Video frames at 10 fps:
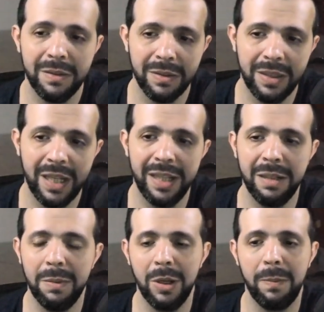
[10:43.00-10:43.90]
the
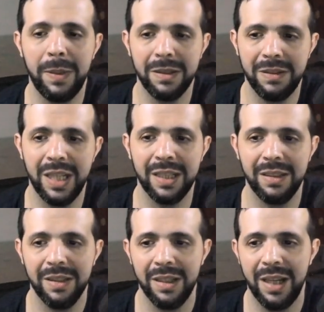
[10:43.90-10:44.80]
developers that
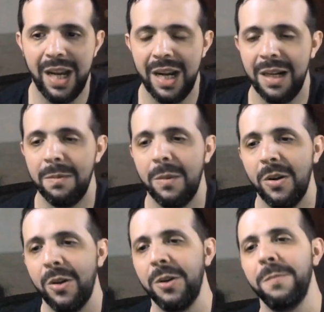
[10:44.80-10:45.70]
are
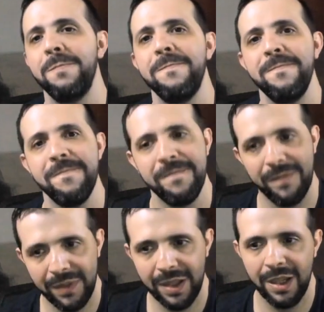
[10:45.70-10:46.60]
more
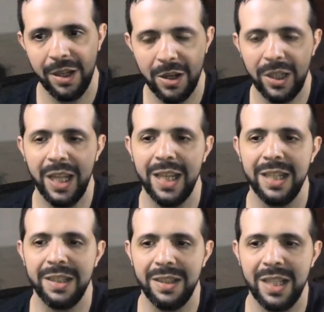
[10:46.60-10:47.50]

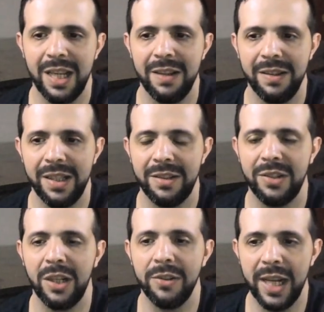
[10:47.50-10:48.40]
okay,
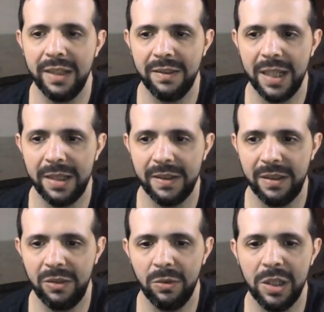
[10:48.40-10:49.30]
recognize that the
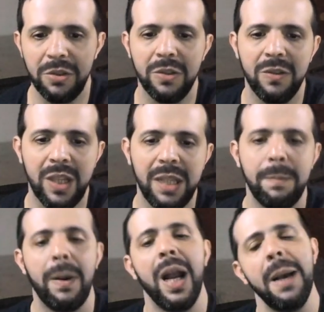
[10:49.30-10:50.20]
situation, say
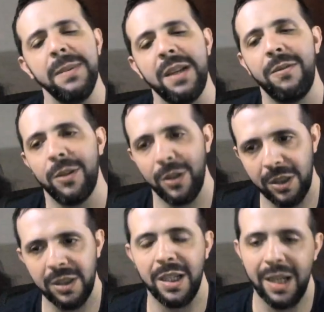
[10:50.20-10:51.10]
perhaps I
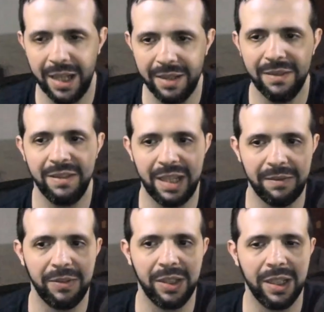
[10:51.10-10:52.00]
forgot
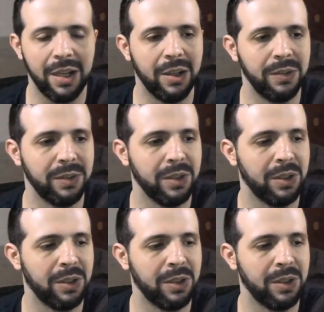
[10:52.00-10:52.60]
something on